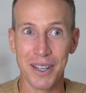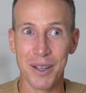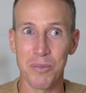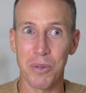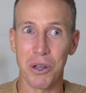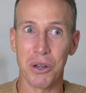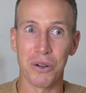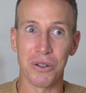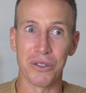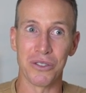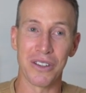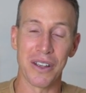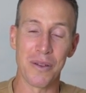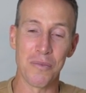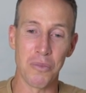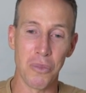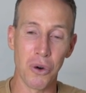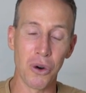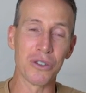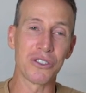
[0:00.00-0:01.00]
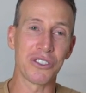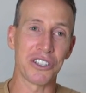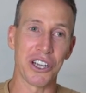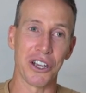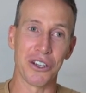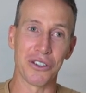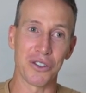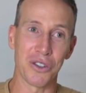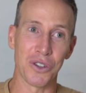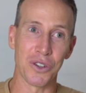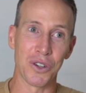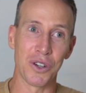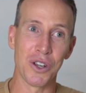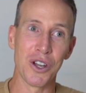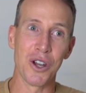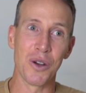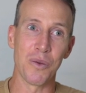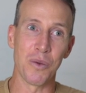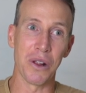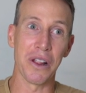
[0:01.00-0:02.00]
because more CO2
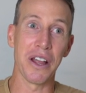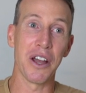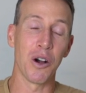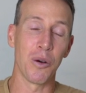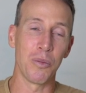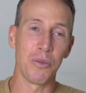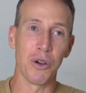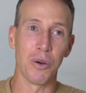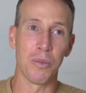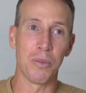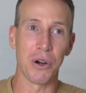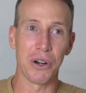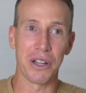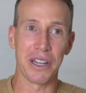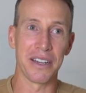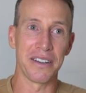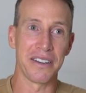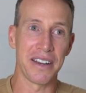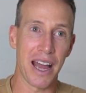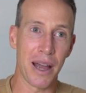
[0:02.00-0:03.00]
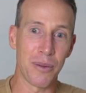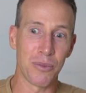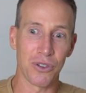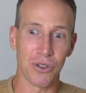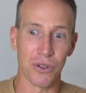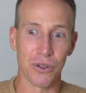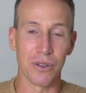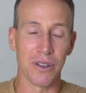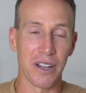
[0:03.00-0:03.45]
will help your body adapt to,